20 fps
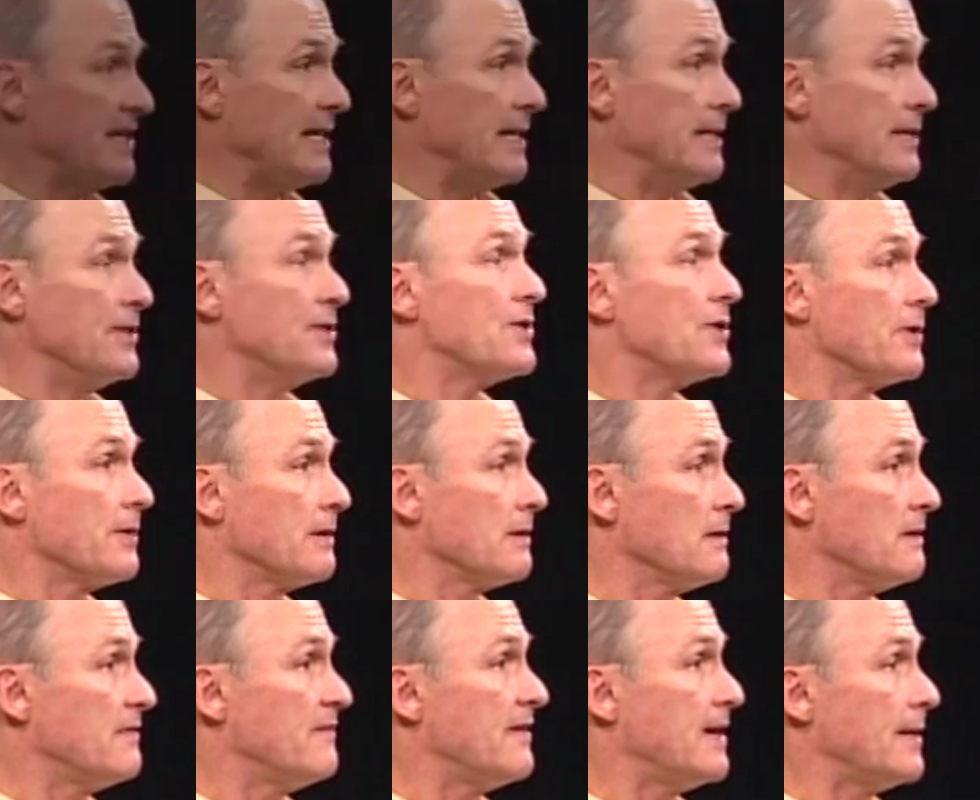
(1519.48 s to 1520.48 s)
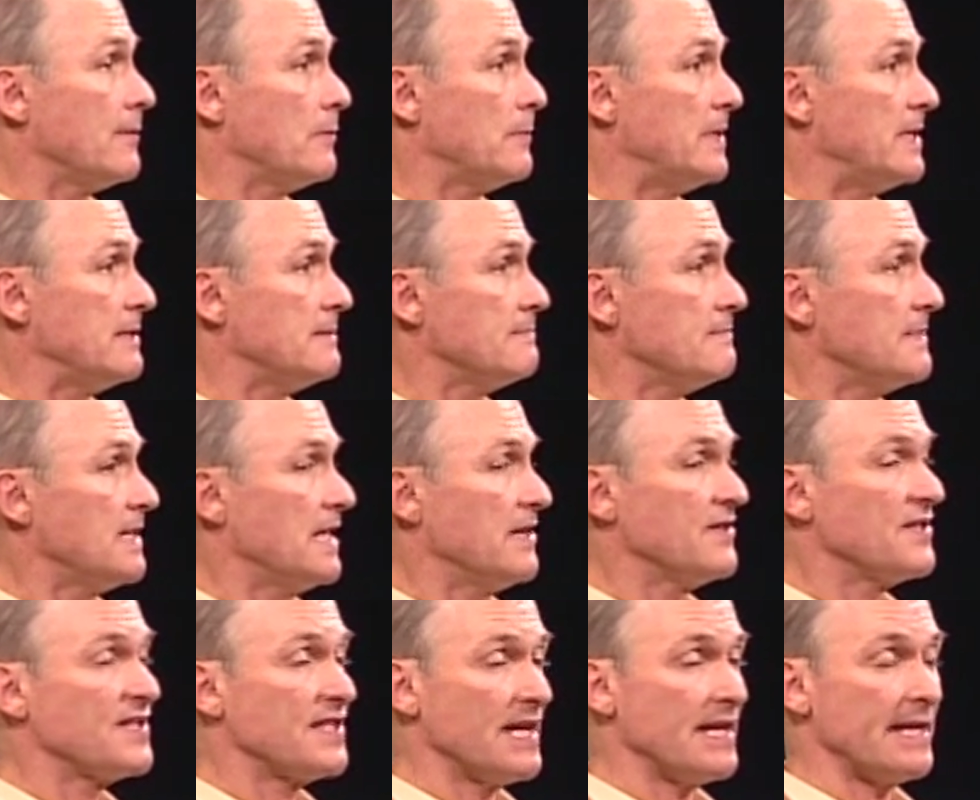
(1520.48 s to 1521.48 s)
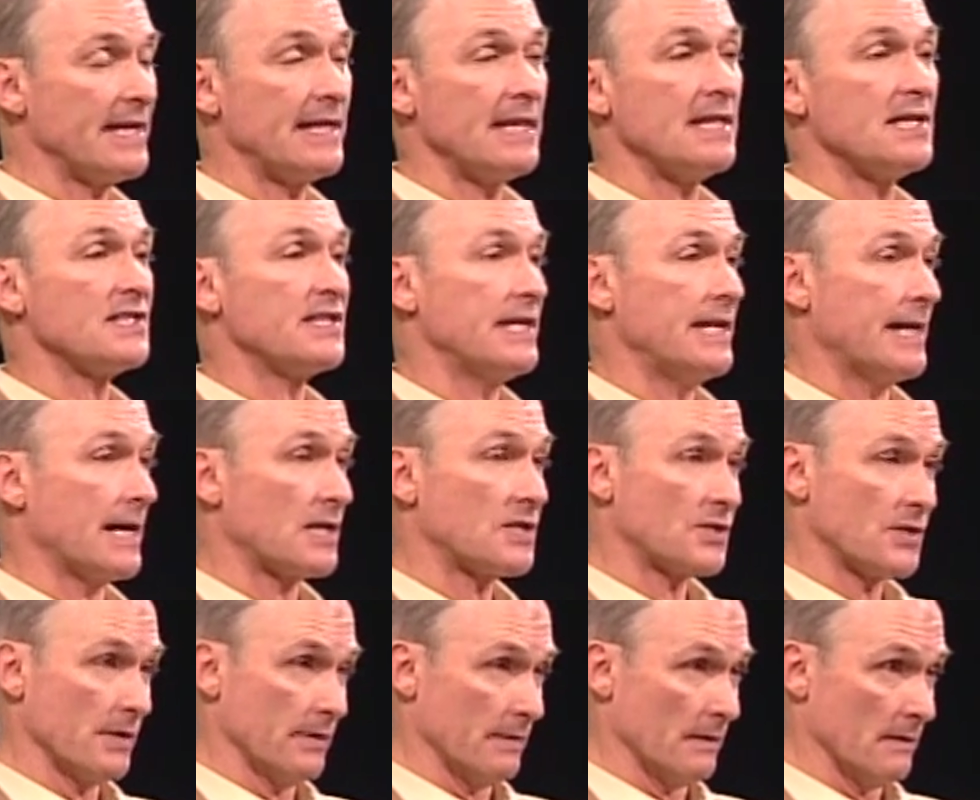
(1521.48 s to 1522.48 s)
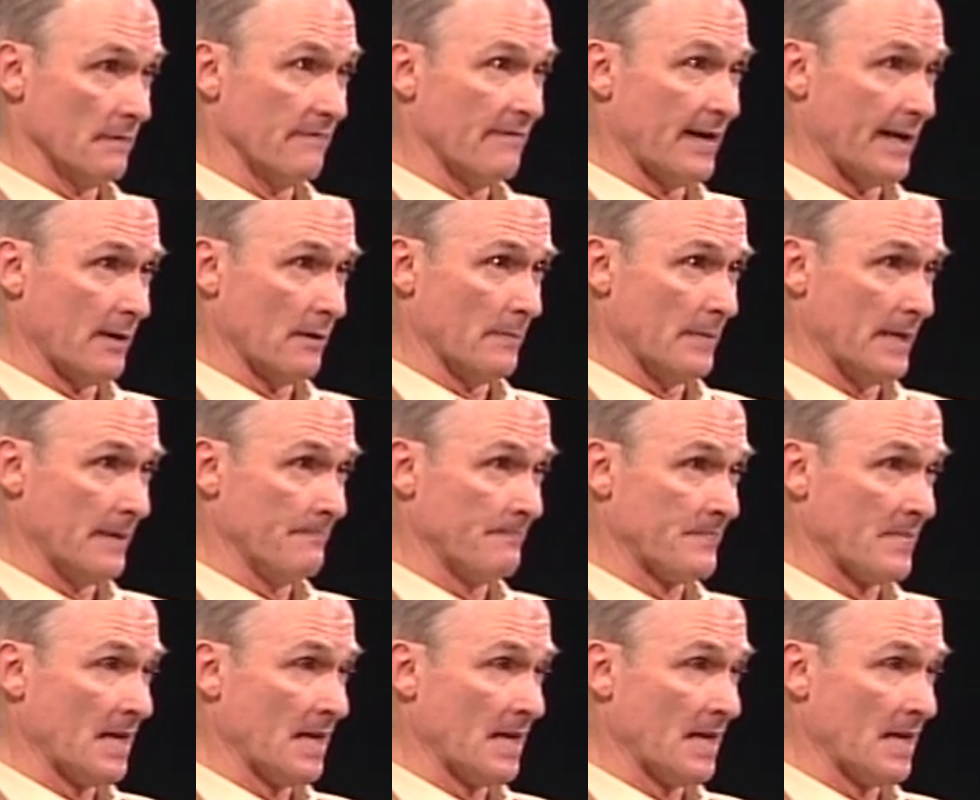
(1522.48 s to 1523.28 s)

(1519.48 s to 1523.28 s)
the internal environment and setting is the external environment.